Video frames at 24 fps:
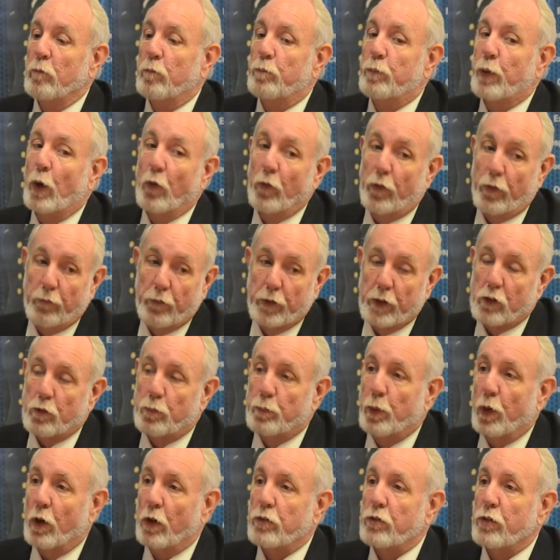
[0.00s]
both of these
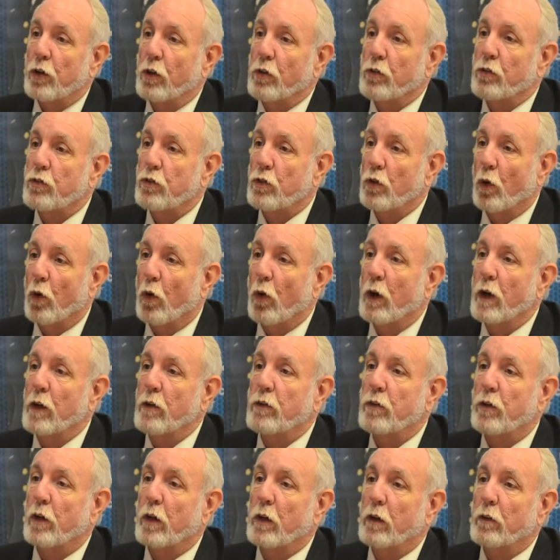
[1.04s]
books are
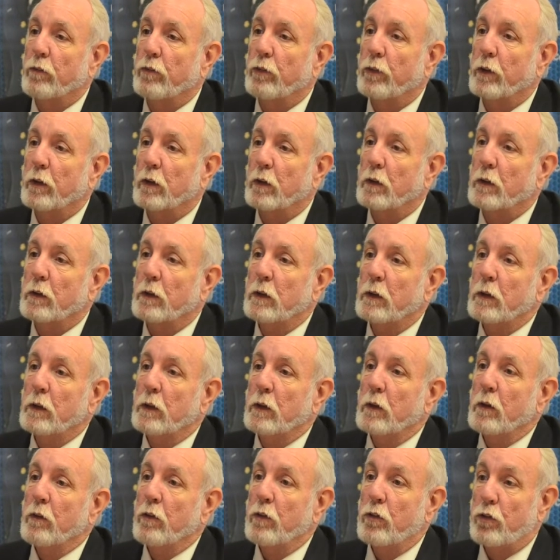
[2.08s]
stories of uh,
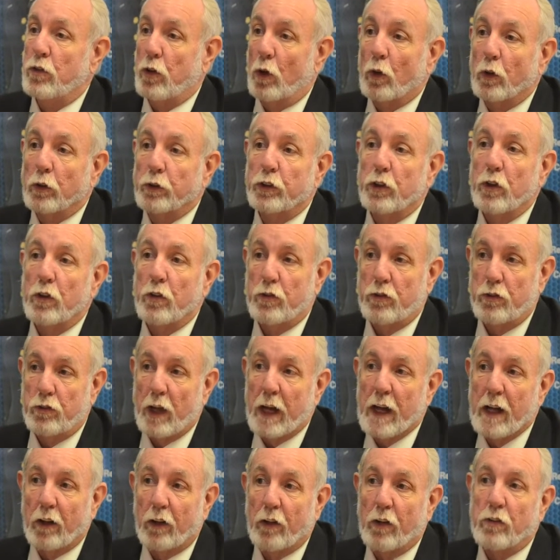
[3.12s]
soldiers,
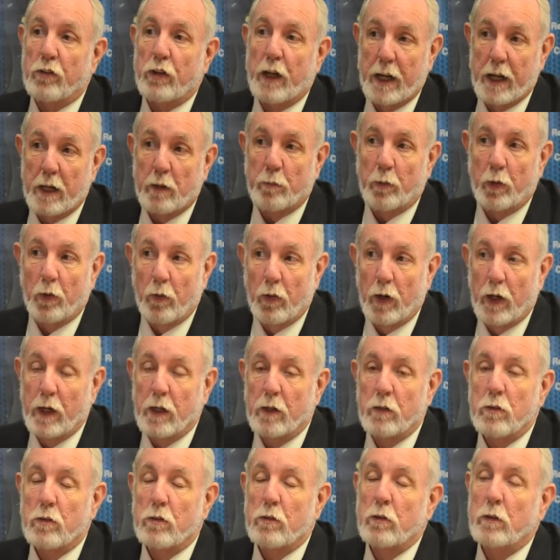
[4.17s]
sailors, and
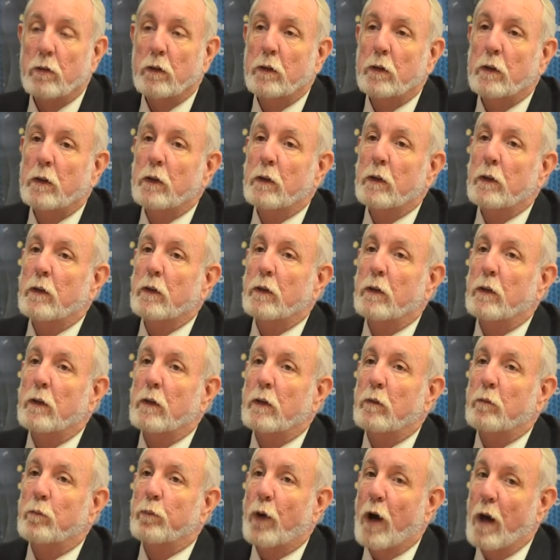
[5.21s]
Marines. Uh,
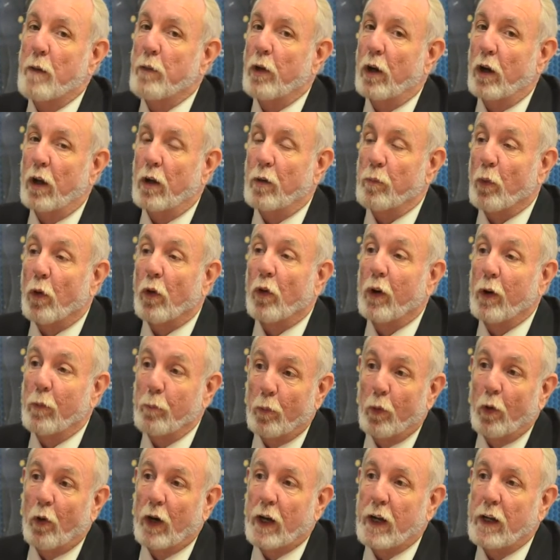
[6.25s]
primarily mar
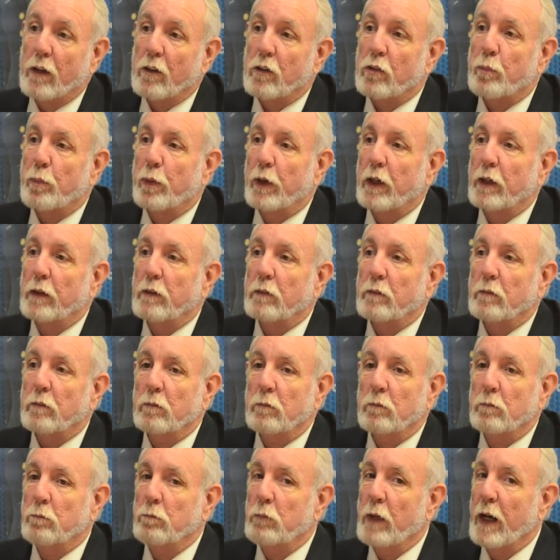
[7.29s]
Marines, but
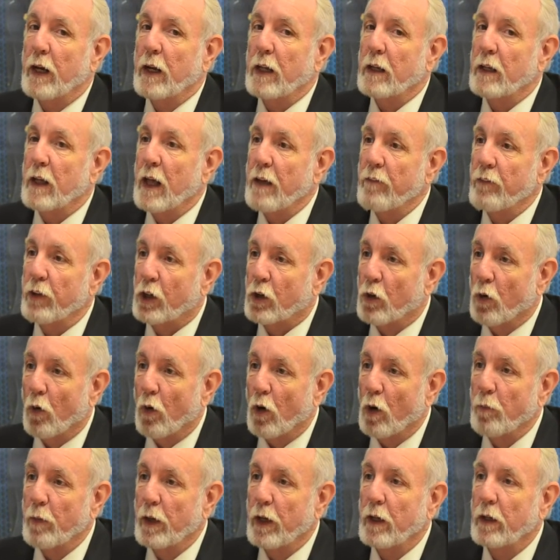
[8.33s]
many Navy
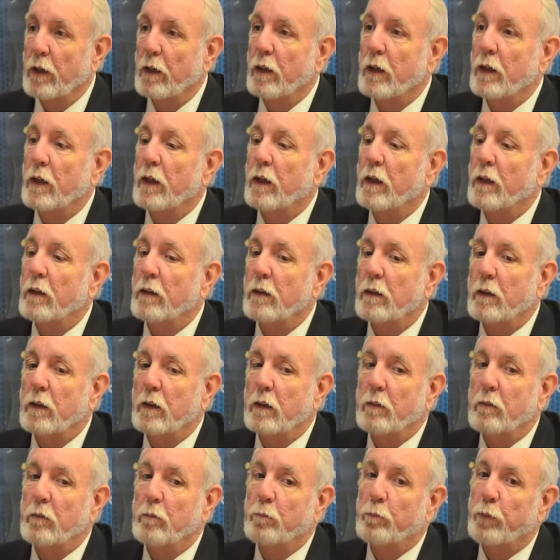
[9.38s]
corpsmen, and
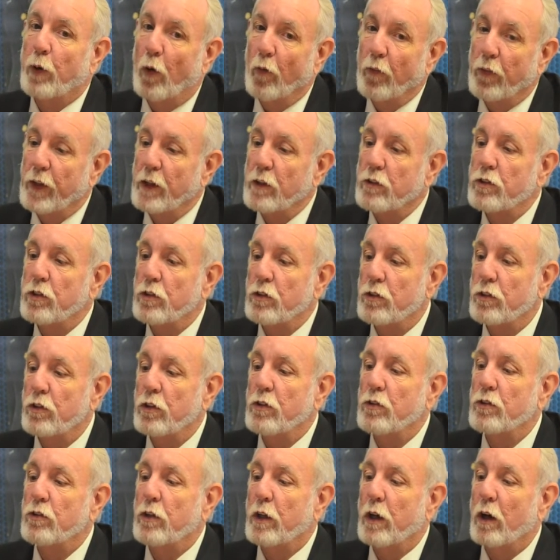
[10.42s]
in both
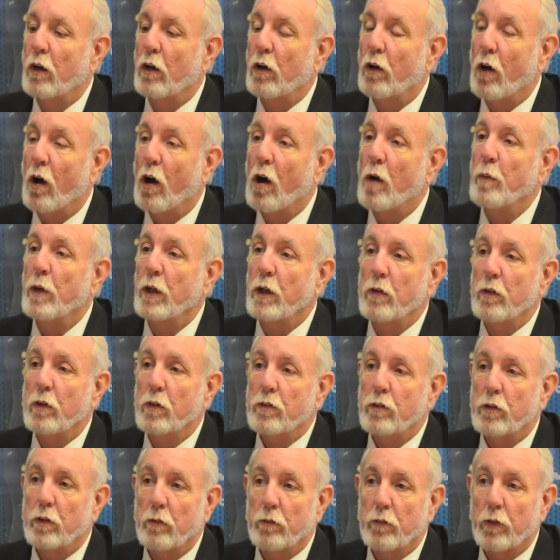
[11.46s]
instances there are Army
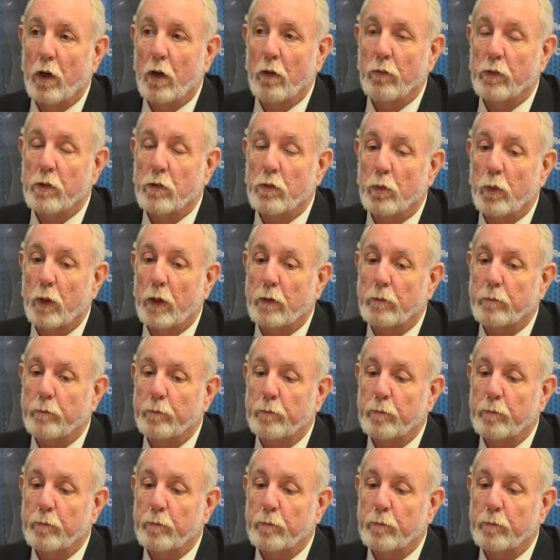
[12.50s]
units involved as well.